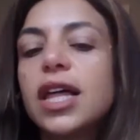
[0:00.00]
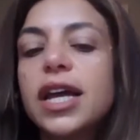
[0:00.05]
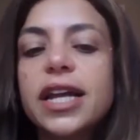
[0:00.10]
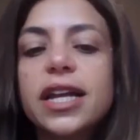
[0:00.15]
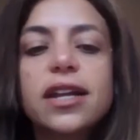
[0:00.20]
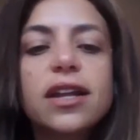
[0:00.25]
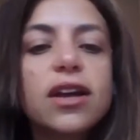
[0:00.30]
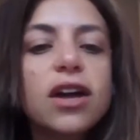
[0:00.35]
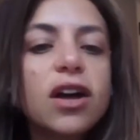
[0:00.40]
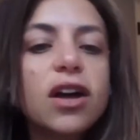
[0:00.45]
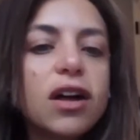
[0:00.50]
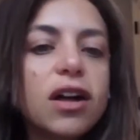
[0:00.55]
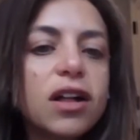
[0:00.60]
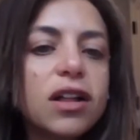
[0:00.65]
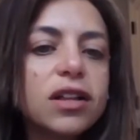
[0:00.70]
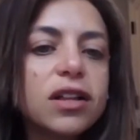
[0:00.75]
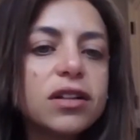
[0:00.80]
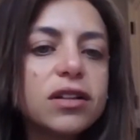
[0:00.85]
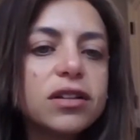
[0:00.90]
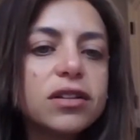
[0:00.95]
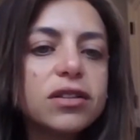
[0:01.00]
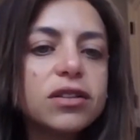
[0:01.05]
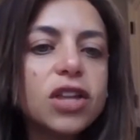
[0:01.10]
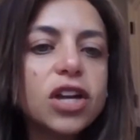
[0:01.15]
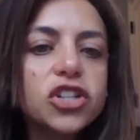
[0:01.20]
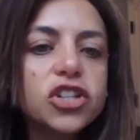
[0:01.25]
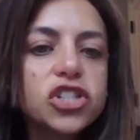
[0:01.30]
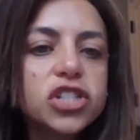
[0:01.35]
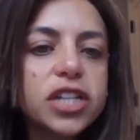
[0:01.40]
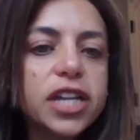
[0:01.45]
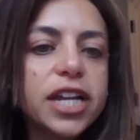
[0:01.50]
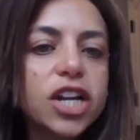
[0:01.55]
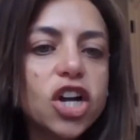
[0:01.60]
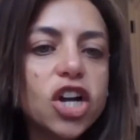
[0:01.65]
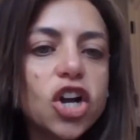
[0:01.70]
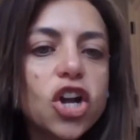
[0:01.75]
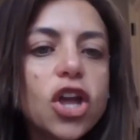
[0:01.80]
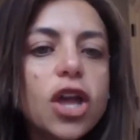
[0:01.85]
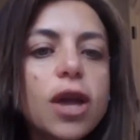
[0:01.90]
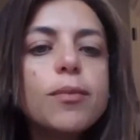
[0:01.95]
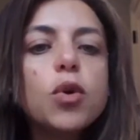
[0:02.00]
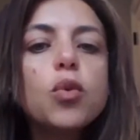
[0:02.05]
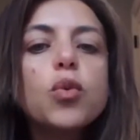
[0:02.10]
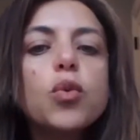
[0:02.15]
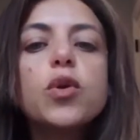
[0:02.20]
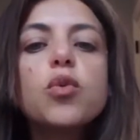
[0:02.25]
a light uh, lunch later.